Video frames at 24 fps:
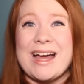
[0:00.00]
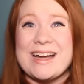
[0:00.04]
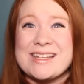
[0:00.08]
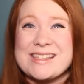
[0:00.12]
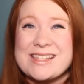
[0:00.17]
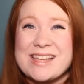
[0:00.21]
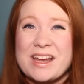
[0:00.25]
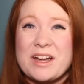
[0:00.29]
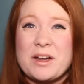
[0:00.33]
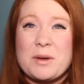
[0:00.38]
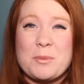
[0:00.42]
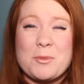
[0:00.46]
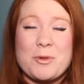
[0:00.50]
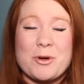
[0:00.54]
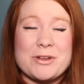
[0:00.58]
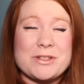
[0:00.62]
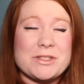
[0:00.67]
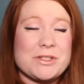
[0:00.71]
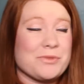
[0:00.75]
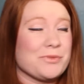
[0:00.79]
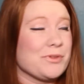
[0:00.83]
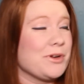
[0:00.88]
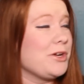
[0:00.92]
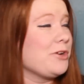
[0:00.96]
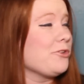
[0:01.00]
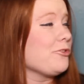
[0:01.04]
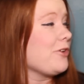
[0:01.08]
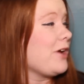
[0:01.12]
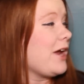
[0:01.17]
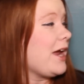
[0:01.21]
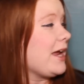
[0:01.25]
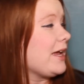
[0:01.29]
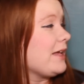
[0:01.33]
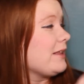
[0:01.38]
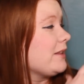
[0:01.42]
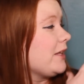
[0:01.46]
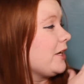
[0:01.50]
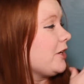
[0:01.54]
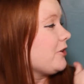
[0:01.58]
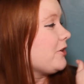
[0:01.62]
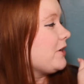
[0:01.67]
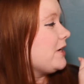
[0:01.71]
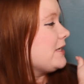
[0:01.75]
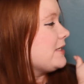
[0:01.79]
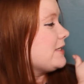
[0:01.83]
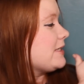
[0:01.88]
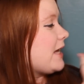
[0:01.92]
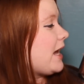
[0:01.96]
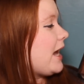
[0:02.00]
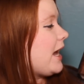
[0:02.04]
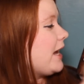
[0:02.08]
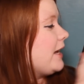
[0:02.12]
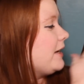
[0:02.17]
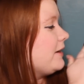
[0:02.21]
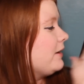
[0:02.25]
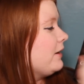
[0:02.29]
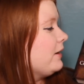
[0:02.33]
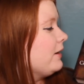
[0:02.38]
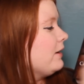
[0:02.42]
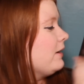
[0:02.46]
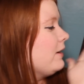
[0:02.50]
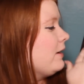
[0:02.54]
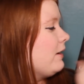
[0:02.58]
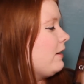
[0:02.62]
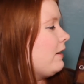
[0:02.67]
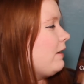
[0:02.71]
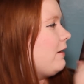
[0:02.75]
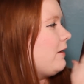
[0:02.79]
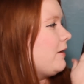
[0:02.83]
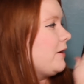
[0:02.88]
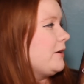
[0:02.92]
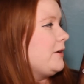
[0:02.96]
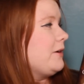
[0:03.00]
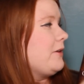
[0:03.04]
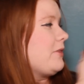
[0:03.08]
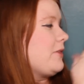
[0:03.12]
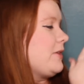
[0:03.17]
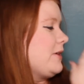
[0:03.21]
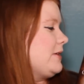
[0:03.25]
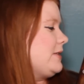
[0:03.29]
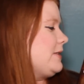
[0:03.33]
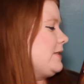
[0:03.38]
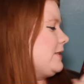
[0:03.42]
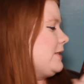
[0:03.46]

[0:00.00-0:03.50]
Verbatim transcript: I decided I'm going to recreate Clary's side on this